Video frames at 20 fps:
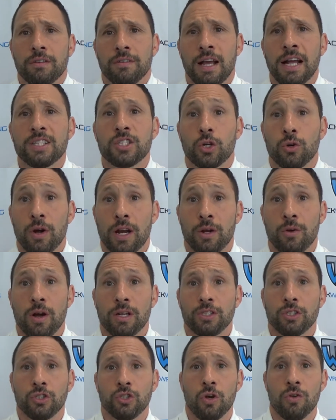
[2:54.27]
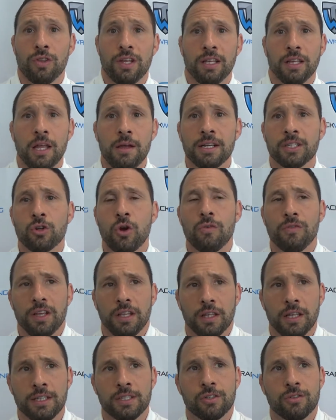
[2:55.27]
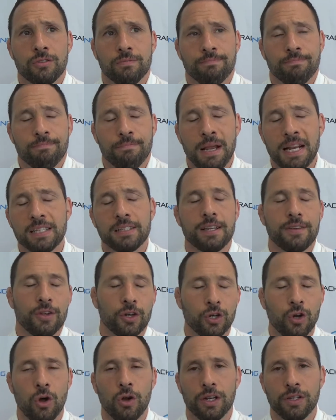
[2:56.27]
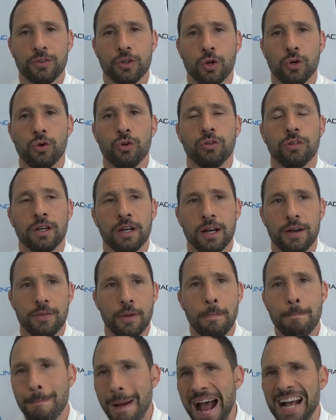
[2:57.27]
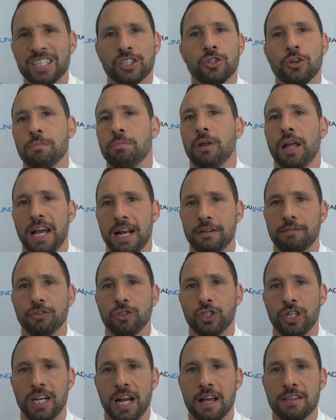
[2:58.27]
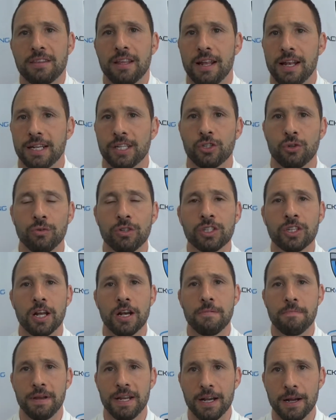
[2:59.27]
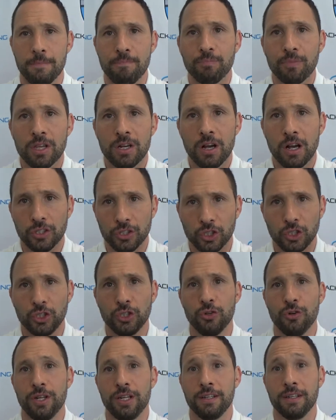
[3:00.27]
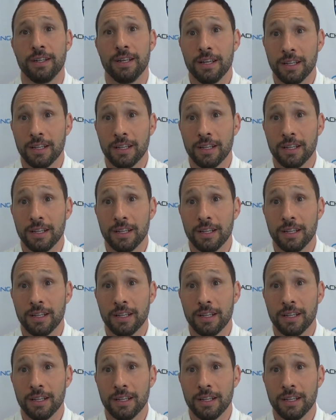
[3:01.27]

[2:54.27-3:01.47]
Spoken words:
That's a great question. So they're calling it the master plan of Virginia Athletics. So it's going to be a student